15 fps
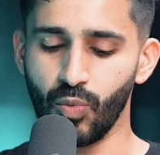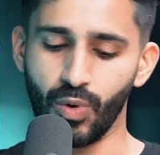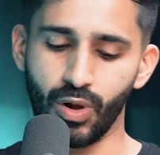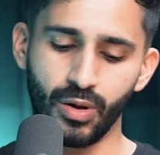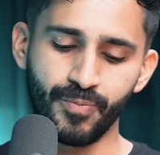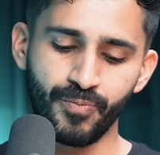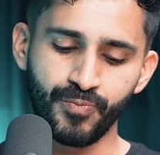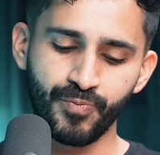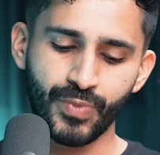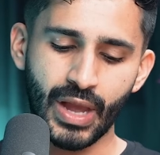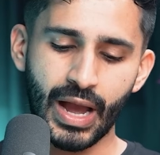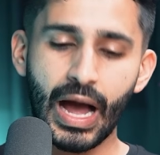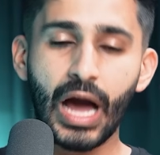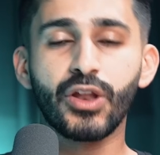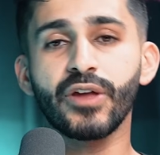Well,
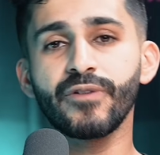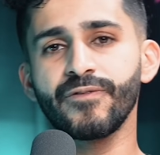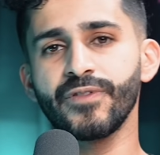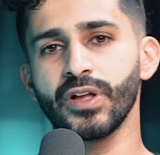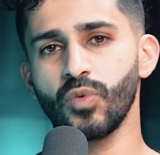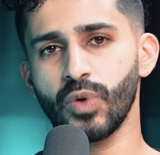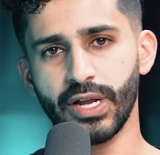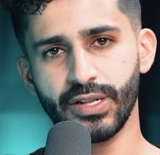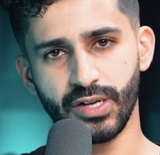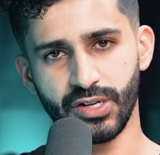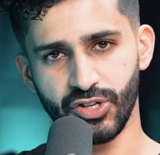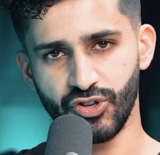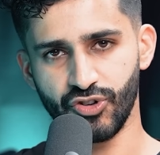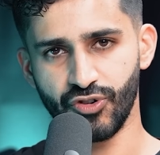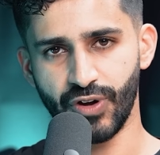how did I feel when I
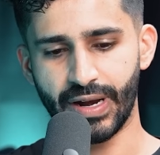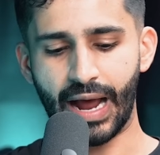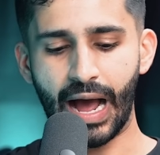took this trade?